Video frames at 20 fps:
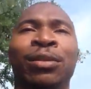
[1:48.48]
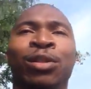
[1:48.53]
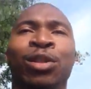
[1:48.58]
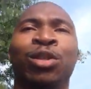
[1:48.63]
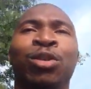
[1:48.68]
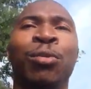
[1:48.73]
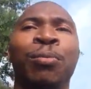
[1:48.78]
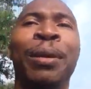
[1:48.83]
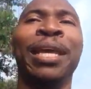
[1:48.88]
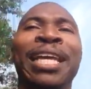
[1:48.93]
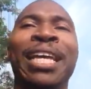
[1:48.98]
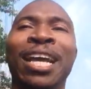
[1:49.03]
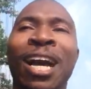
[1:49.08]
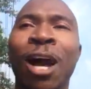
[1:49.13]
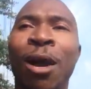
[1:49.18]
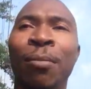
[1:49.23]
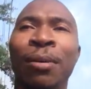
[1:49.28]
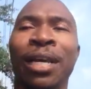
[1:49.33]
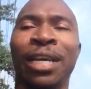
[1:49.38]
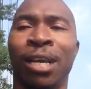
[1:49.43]
to
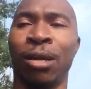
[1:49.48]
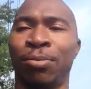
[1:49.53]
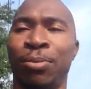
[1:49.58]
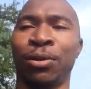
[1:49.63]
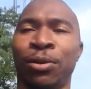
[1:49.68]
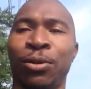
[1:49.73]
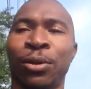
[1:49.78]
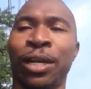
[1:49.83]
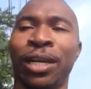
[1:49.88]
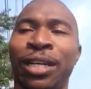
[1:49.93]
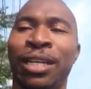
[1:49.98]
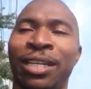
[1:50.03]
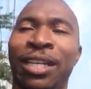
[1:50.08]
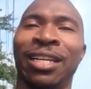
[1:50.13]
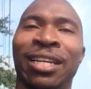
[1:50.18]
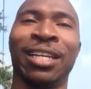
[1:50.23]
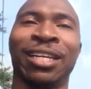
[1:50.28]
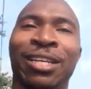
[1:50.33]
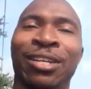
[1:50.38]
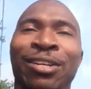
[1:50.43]
become a hypocrite.
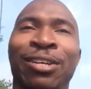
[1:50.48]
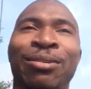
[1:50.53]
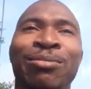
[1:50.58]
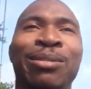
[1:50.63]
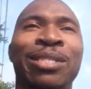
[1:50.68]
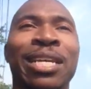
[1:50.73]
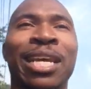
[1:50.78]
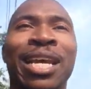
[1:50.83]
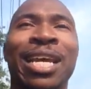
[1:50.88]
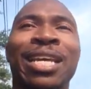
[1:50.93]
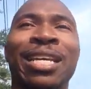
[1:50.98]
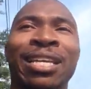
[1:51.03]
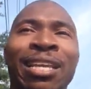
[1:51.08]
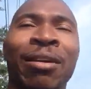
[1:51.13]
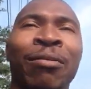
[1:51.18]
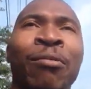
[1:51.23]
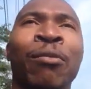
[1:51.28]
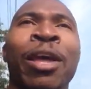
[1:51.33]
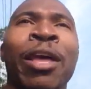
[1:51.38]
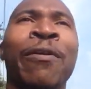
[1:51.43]
You know what I'm saying?
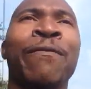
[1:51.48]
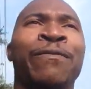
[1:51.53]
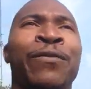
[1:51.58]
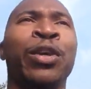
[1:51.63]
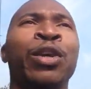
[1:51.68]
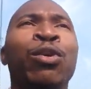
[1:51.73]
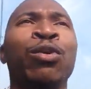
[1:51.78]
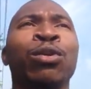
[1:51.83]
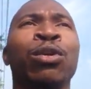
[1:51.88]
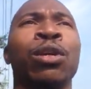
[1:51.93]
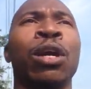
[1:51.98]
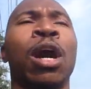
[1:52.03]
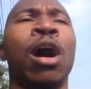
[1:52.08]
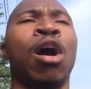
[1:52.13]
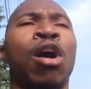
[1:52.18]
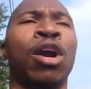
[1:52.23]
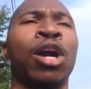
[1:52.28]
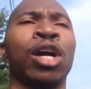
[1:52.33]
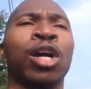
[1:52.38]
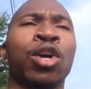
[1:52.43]
If you
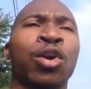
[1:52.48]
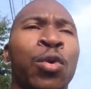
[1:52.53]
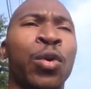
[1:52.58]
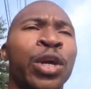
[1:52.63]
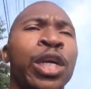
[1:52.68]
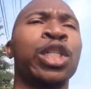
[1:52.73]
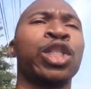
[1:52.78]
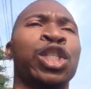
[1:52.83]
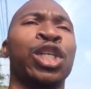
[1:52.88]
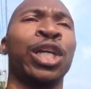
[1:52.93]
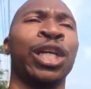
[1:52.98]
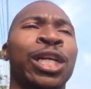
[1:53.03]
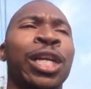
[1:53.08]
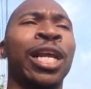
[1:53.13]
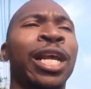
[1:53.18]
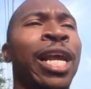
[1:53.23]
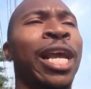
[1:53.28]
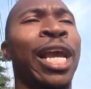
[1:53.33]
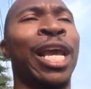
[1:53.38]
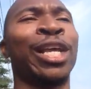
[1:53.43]
are a Christian
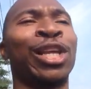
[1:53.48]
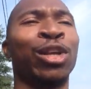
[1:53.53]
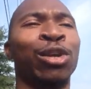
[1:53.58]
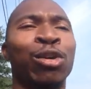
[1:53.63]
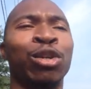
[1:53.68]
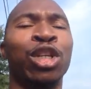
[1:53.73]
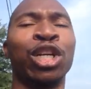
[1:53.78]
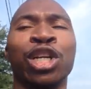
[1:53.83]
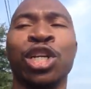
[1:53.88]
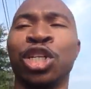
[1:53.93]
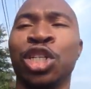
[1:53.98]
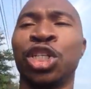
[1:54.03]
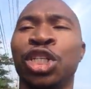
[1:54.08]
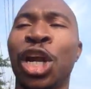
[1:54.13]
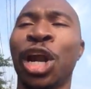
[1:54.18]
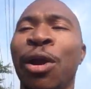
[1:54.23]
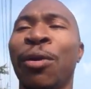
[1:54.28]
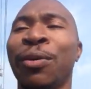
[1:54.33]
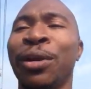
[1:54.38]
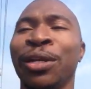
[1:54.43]
and you just
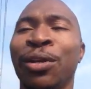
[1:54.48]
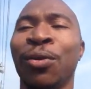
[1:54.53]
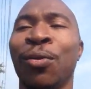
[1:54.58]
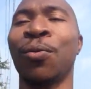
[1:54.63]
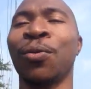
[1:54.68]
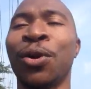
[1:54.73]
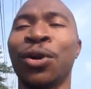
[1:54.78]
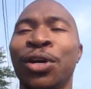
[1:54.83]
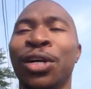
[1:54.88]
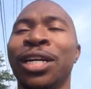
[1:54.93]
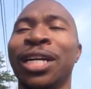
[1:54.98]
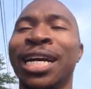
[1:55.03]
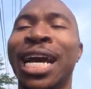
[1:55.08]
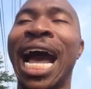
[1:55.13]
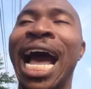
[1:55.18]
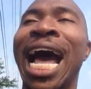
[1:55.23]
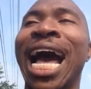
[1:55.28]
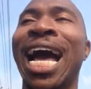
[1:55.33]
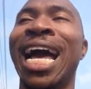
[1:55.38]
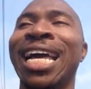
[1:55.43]
sharing the word of
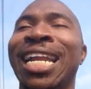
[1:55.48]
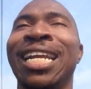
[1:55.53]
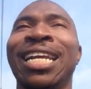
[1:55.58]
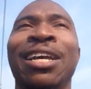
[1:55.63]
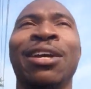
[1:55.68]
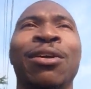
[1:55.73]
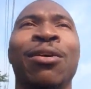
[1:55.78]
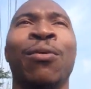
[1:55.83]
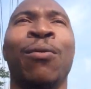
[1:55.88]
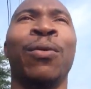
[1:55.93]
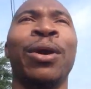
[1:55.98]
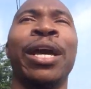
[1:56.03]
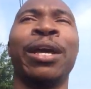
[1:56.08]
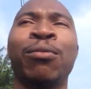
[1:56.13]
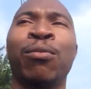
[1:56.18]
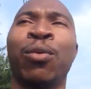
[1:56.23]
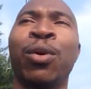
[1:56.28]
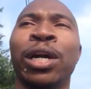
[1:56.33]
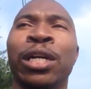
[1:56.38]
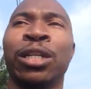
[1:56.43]
God
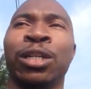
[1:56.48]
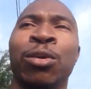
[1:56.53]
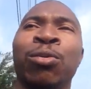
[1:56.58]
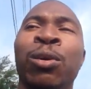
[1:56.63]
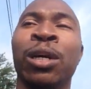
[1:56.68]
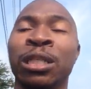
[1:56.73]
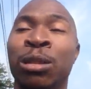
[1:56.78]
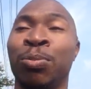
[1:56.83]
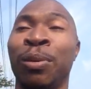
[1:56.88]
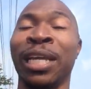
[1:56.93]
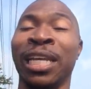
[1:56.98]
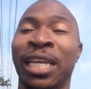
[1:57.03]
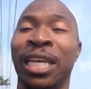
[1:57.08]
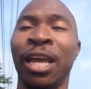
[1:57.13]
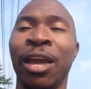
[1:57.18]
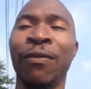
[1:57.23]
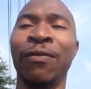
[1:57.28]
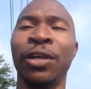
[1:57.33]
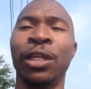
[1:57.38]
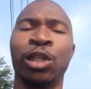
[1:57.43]
with what's been
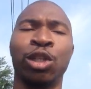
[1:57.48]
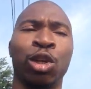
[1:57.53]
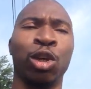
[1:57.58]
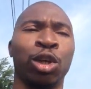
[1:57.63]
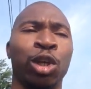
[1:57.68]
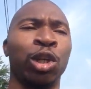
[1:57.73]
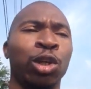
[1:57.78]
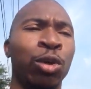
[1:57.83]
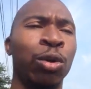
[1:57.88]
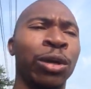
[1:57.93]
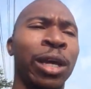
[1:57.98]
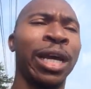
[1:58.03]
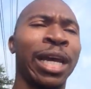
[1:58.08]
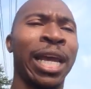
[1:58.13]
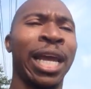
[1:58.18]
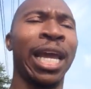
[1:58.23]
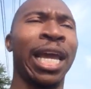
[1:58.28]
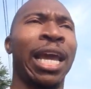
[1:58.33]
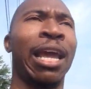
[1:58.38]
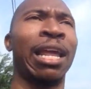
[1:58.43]
given to you
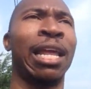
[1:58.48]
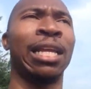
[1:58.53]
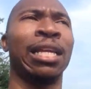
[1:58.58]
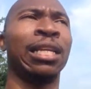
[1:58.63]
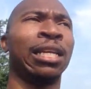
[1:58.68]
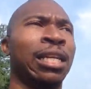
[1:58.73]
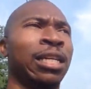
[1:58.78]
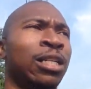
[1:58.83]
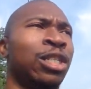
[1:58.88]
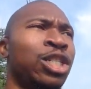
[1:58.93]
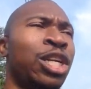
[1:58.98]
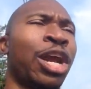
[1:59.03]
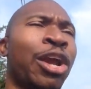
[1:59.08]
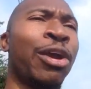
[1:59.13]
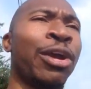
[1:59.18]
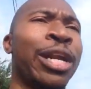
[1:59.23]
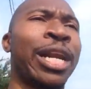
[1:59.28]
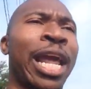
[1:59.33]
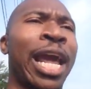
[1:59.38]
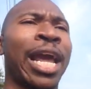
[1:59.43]
and
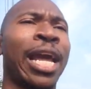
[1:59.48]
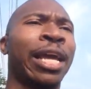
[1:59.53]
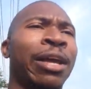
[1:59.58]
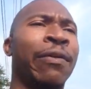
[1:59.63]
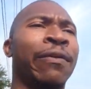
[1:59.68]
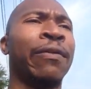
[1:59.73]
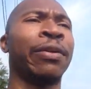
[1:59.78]
sharing that,